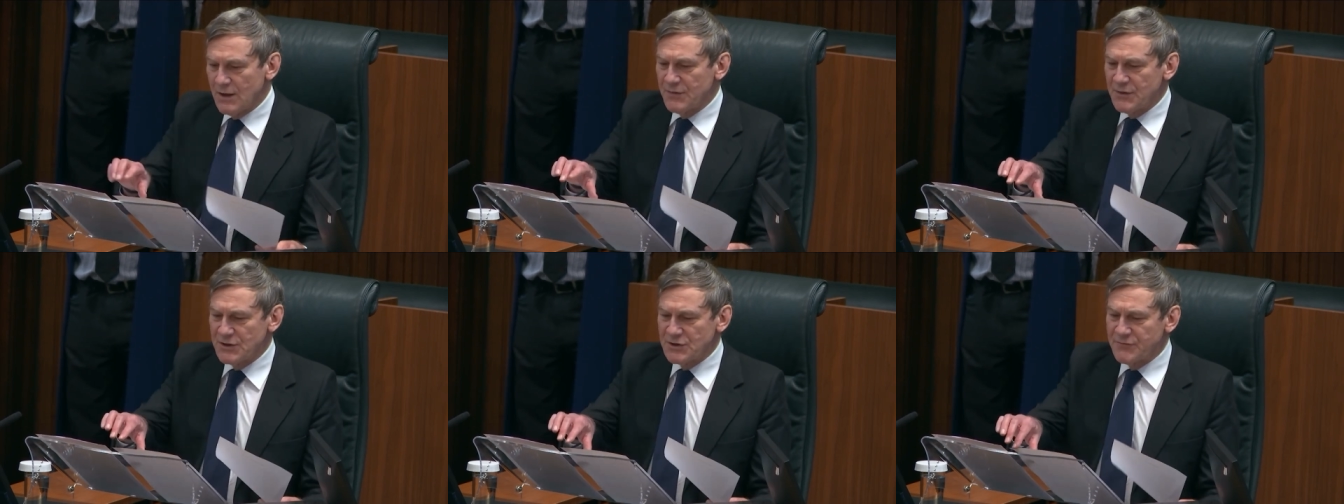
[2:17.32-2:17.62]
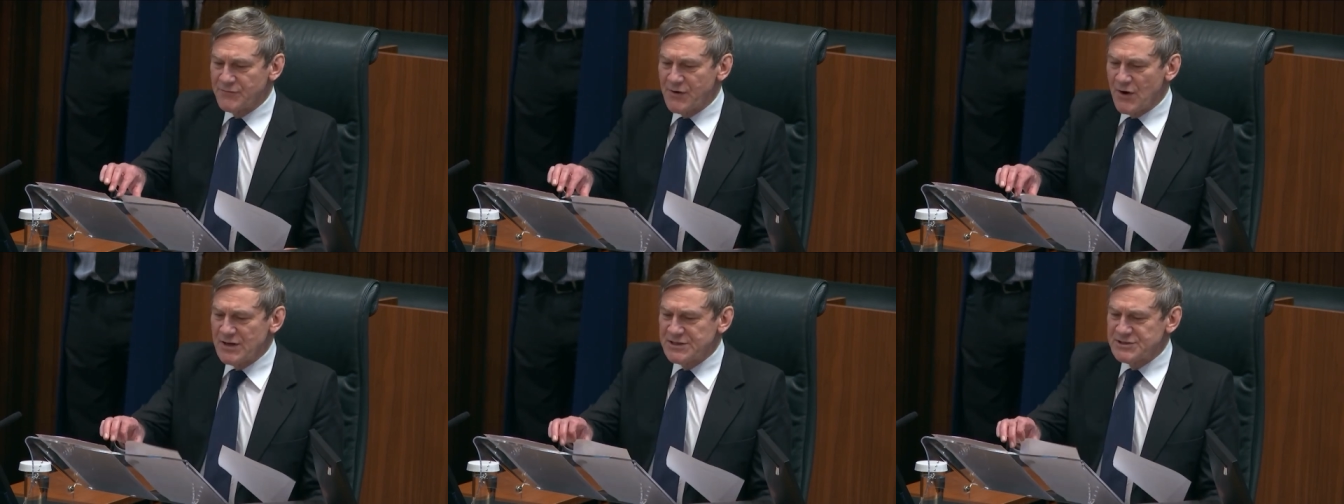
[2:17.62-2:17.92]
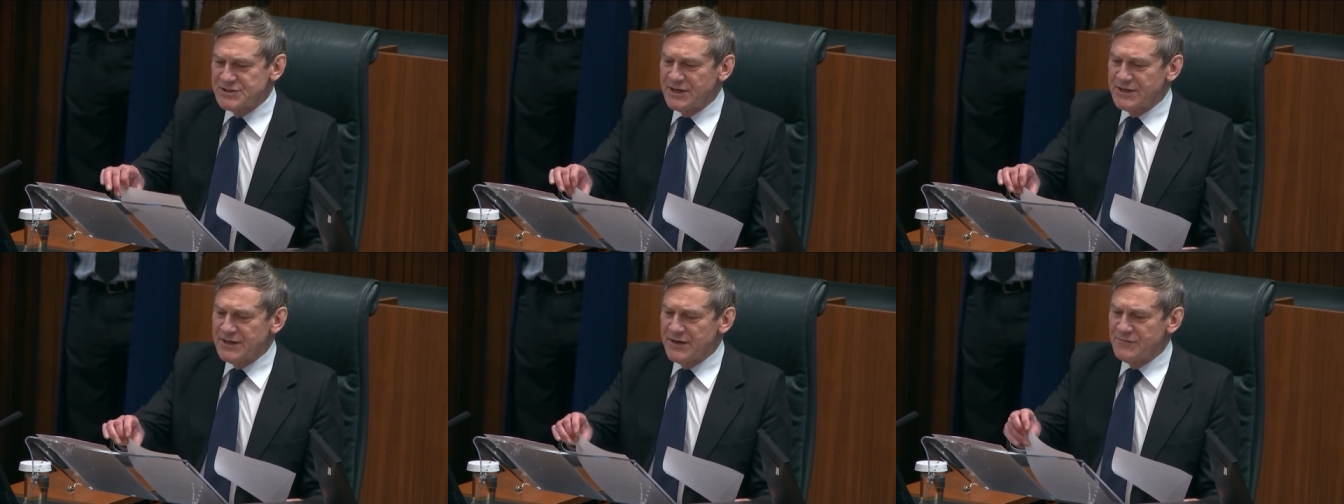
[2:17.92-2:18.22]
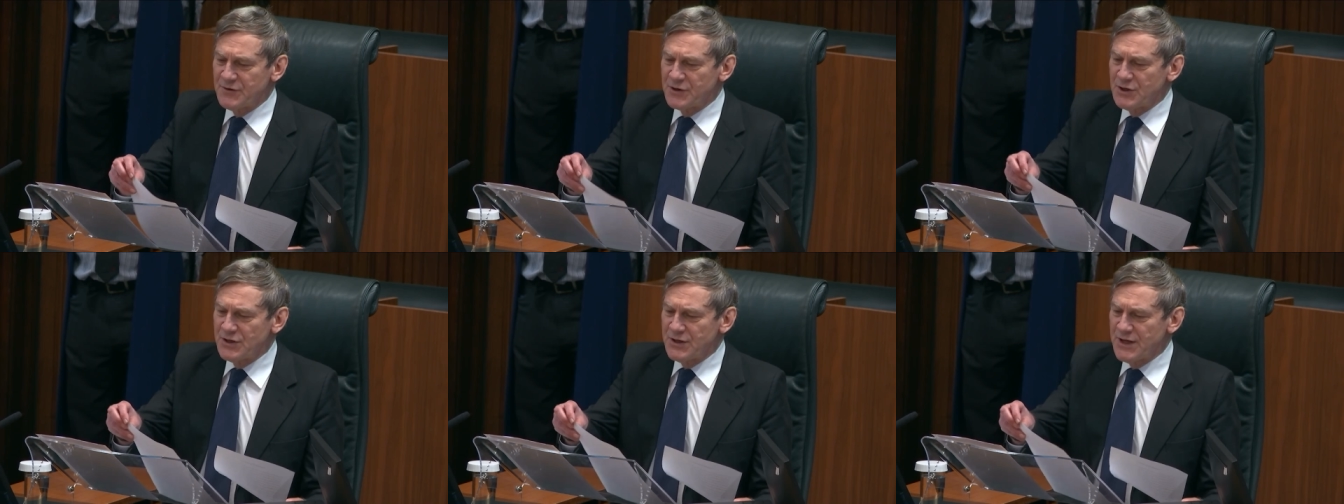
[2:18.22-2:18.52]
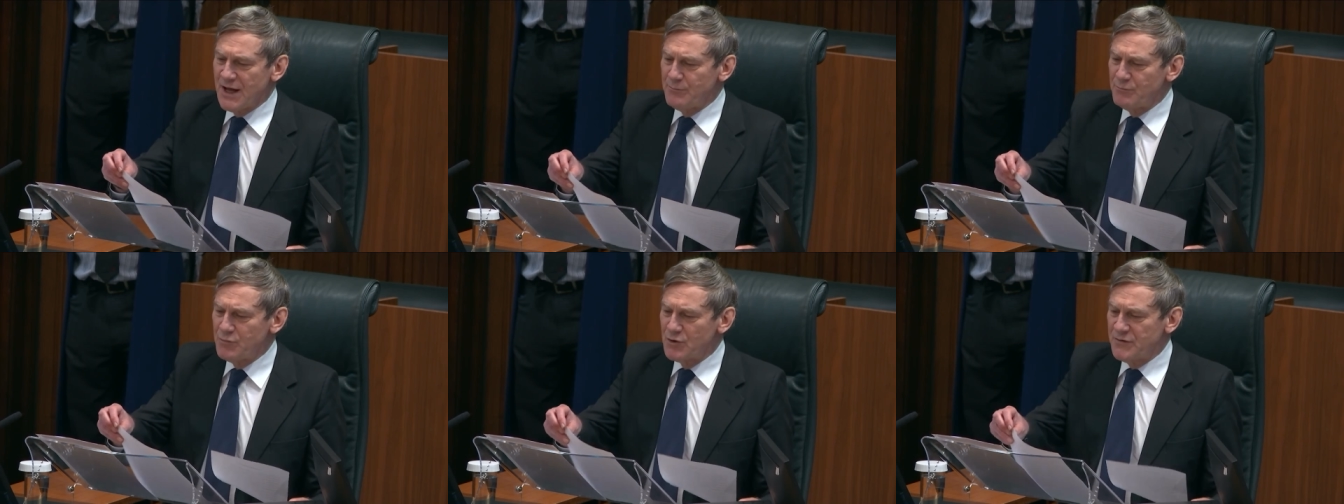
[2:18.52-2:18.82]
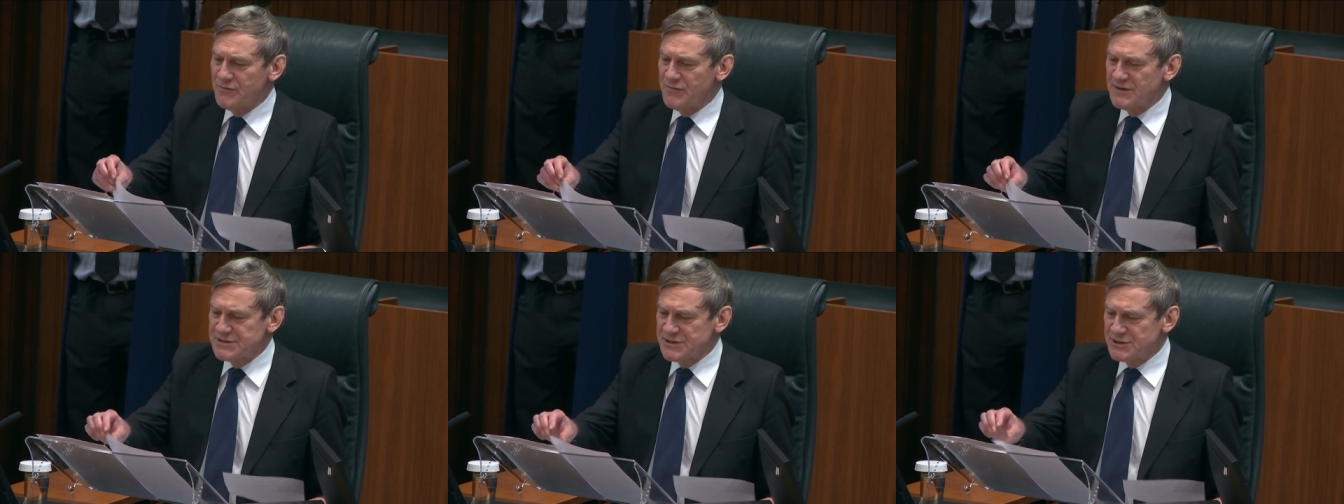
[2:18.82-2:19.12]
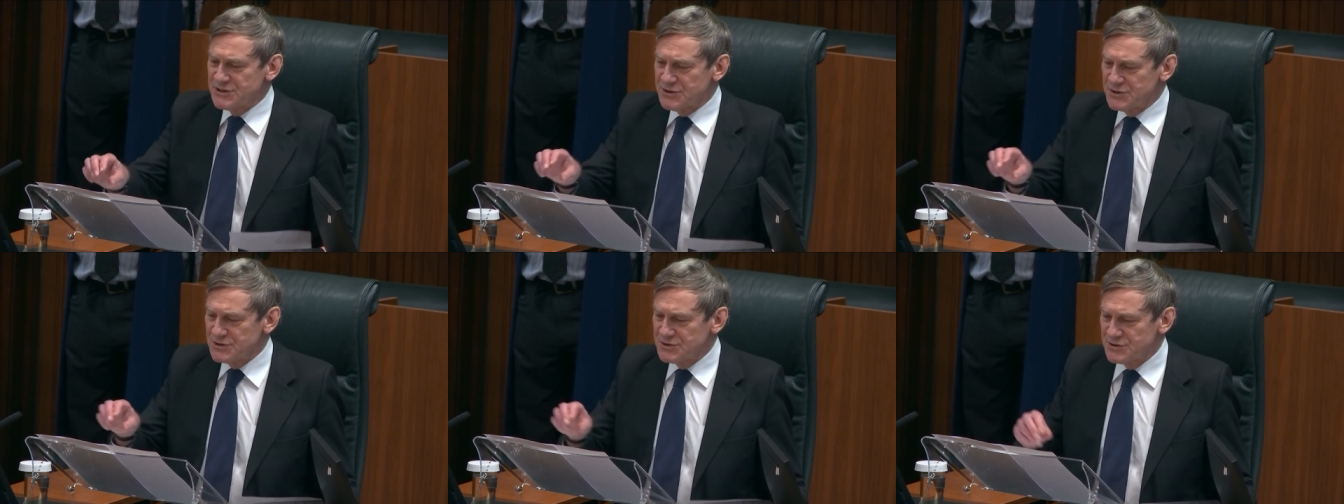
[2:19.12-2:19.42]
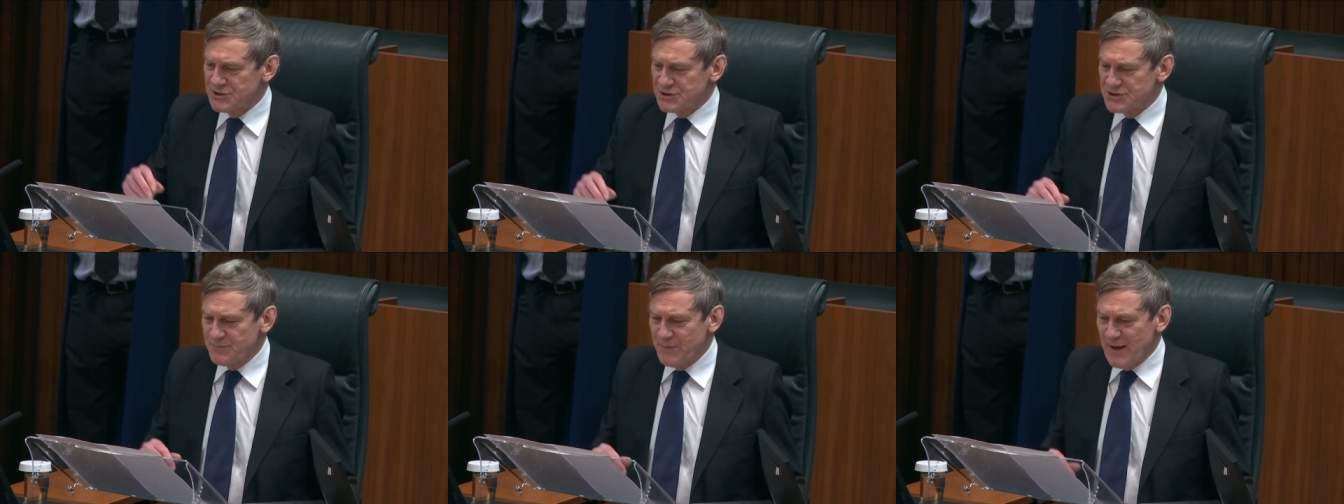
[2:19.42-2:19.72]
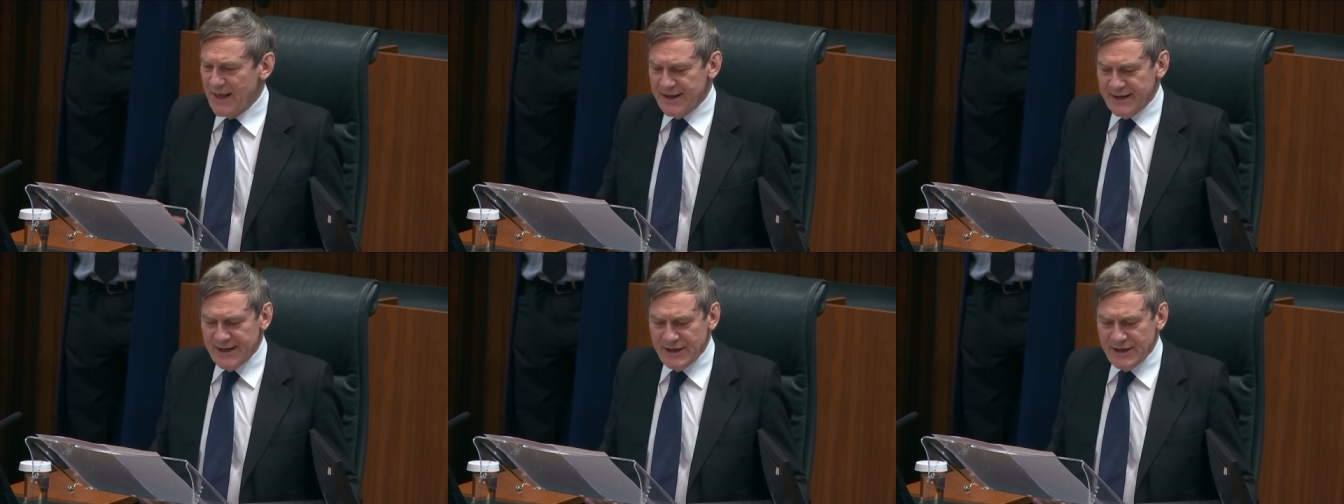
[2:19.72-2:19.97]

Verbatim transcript: that a very significant number of visitors display